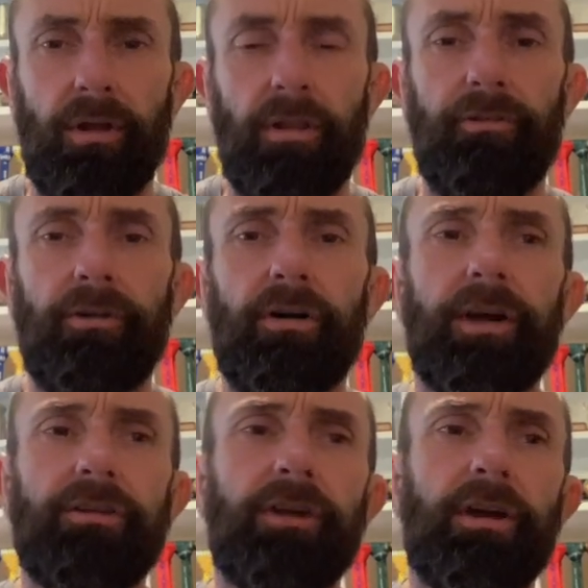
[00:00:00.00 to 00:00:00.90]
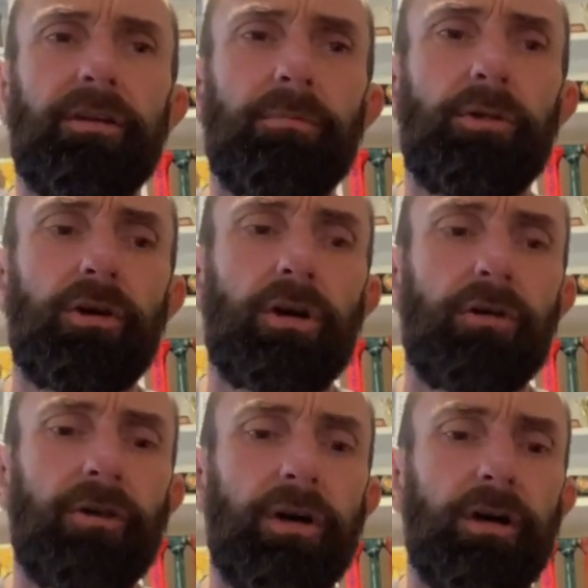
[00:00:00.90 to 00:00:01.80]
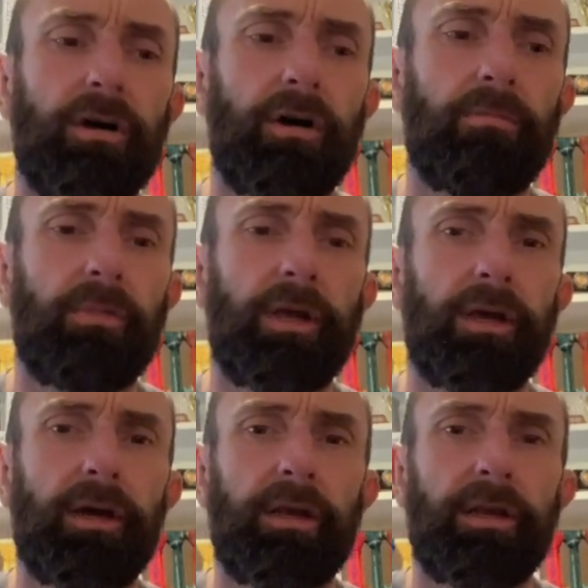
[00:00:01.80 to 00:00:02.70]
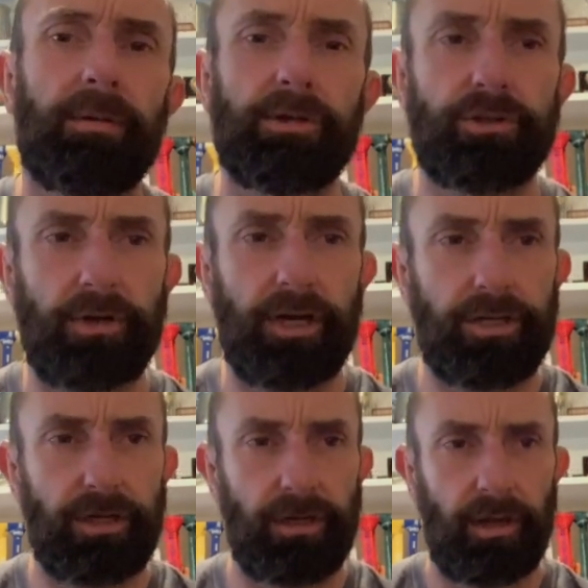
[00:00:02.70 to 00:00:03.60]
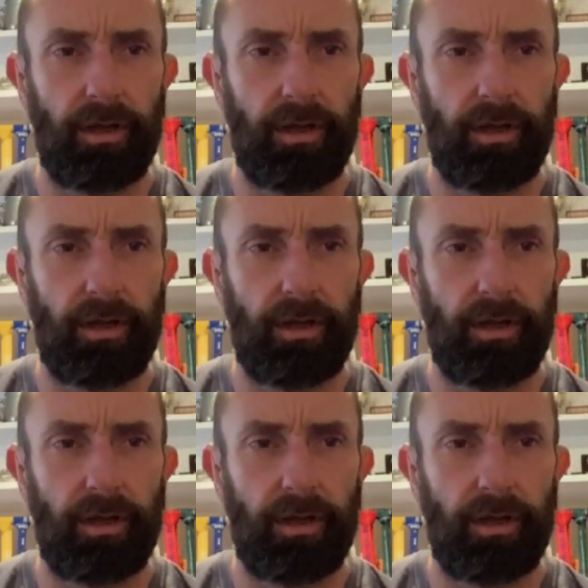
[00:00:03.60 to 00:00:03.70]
The 4 exercises I'm going to cover on my demonstration,